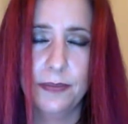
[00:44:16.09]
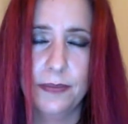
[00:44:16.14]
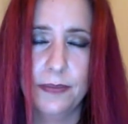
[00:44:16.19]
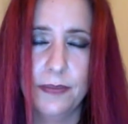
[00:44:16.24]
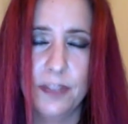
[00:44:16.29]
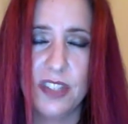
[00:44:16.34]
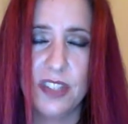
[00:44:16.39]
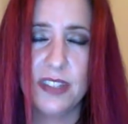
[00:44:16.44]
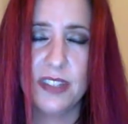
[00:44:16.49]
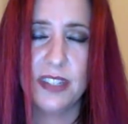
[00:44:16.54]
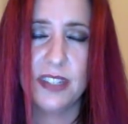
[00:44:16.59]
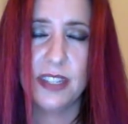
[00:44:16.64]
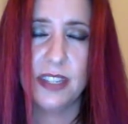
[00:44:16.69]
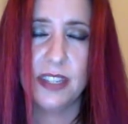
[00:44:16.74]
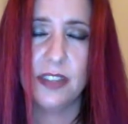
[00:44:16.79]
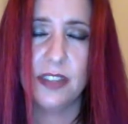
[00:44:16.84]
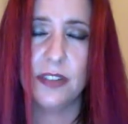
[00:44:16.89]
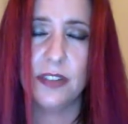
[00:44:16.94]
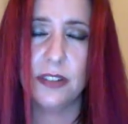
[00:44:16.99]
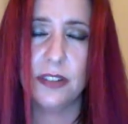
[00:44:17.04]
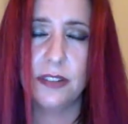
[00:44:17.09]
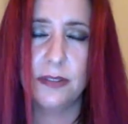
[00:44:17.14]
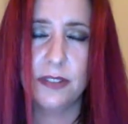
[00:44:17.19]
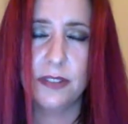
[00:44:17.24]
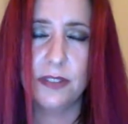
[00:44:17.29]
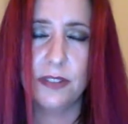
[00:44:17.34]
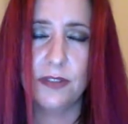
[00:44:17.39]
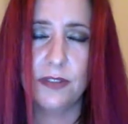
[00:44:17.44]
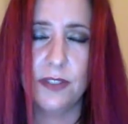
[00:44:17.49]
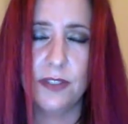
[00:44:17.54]
Just to heal,
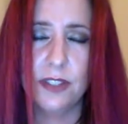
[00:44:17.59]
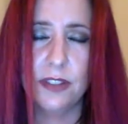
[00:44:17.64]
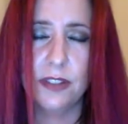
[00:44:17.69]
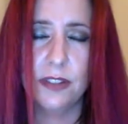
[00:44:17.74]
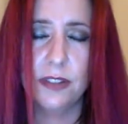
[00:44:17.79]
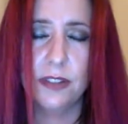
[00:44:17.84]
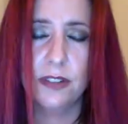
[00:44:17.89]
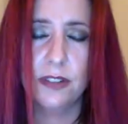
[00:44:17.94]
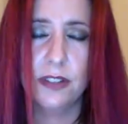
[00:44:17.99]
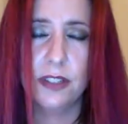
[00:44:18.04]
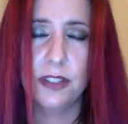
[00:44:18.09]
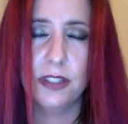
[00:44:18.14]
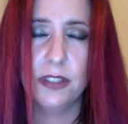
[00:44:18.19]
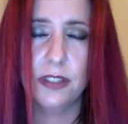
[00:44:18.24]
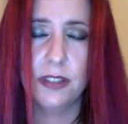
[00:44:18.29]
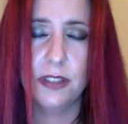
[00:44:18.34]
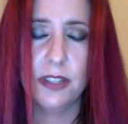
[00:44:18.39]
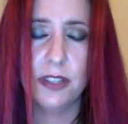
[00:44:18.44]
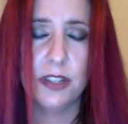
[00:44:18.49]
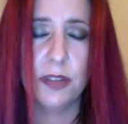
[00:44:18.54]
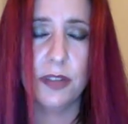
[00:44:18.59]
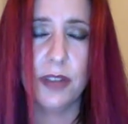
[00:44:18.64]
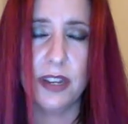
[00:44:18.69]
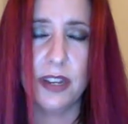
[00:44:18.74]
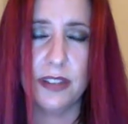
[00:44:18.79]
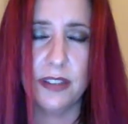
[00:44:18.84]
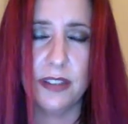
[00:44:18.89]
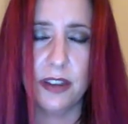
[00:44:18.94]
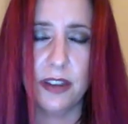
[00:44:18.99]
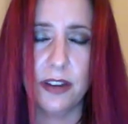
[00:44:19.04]
to feel
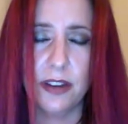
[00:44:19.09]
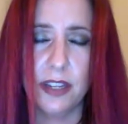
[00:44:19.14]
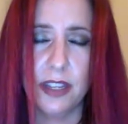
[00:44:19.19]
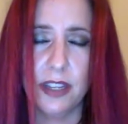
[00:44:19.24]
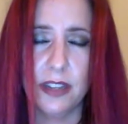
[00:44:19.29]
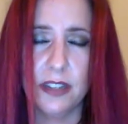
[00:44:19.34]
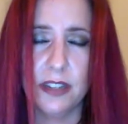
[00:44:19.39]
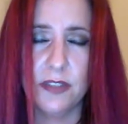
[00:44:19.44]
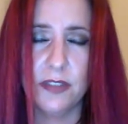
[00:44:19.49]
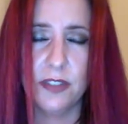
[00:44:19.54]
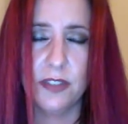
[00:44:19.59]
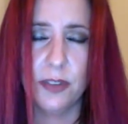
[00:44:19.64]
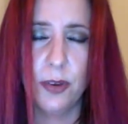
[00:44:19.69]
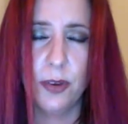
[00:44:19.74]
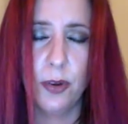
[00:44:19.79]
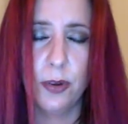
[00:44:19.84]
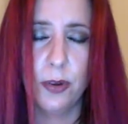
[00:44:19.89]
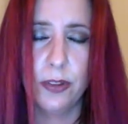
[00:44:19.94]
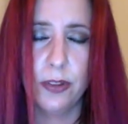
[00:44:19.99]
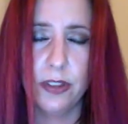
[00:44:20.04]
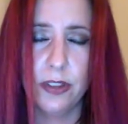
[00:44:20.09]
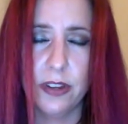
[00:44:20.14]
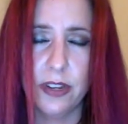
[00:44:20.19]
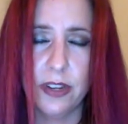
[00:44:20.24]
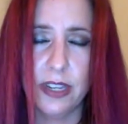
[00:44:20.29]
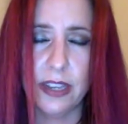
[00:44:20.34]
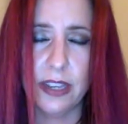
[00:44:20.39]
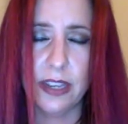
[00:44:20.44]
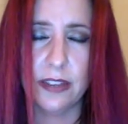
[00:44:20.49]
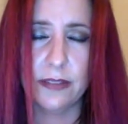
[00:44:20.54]
integrated there again, to feel whole there
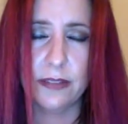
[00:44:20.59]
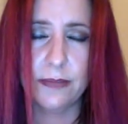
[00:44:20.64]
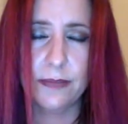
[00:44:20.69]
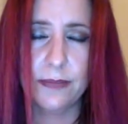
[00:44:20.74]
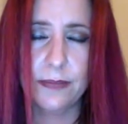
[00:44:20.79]
again.